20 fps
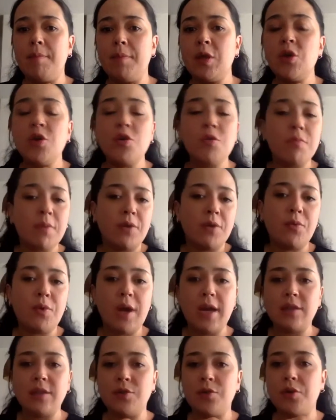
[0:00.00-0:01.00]
human
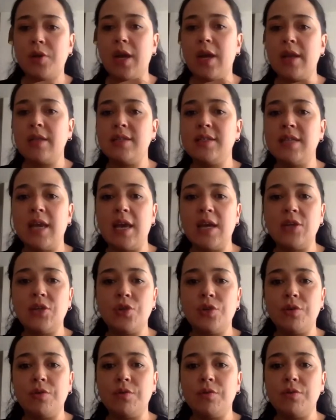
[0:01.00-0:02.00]
rights
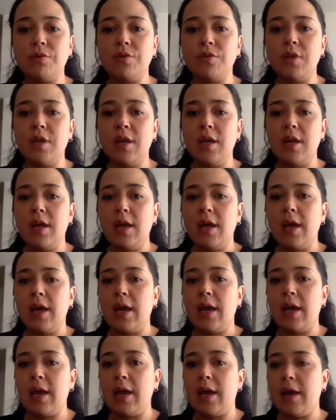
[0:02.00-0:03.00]
organizations,
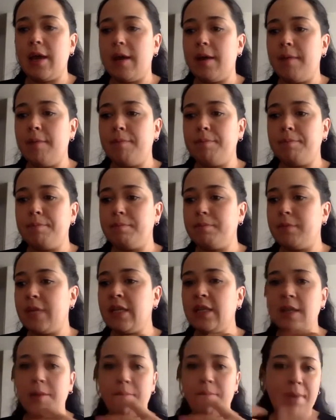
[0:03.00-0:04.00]

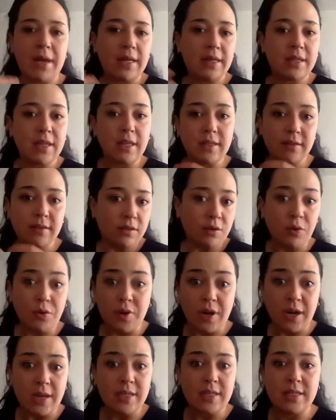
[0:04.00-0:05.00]
independent
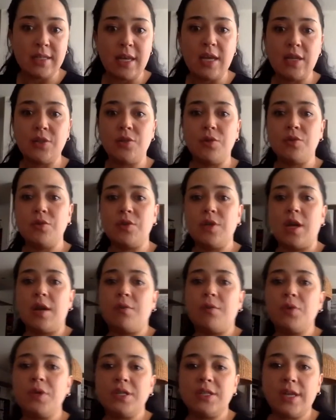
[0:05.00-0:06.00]
organizations are
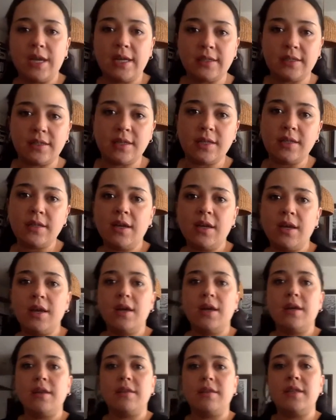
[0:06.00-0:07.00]
rejecting
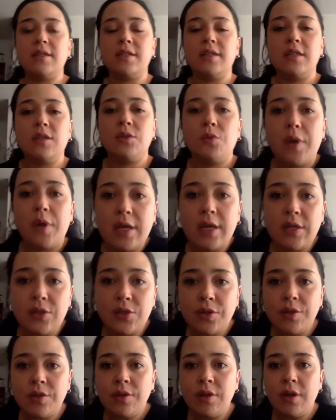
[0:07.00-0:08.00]
this
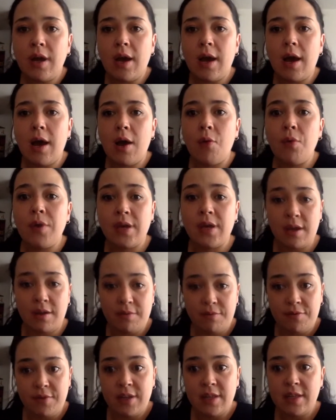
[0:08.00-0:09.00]
situation. We
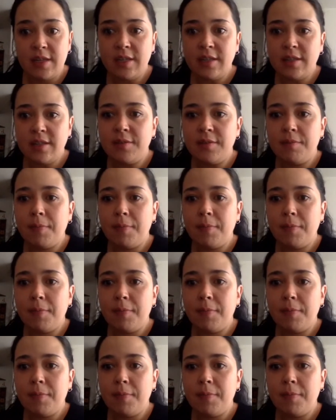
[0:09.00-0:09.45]
can feel it.